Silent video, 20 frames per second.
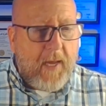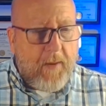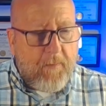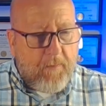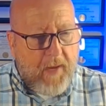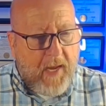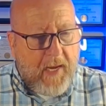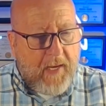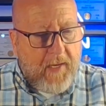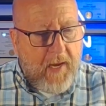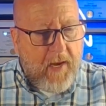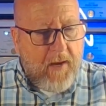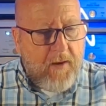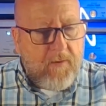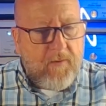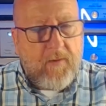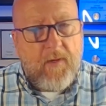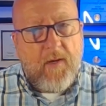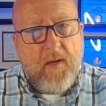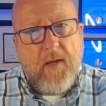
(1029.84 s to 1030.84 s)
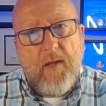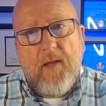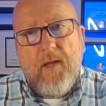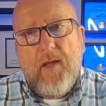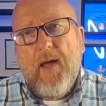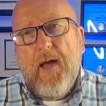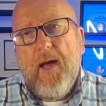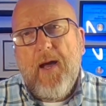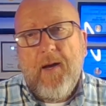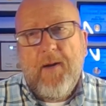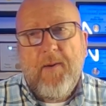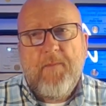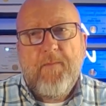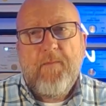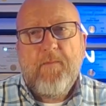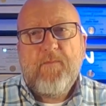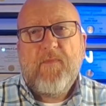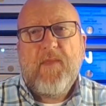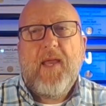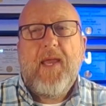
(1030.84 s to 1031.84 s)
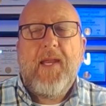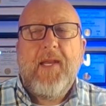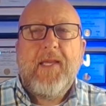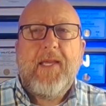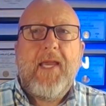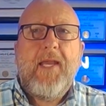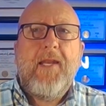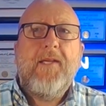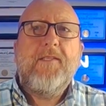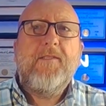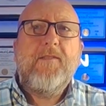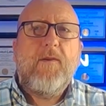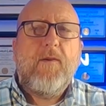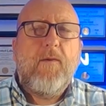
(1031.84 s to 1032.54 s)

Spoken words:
pay down. And again,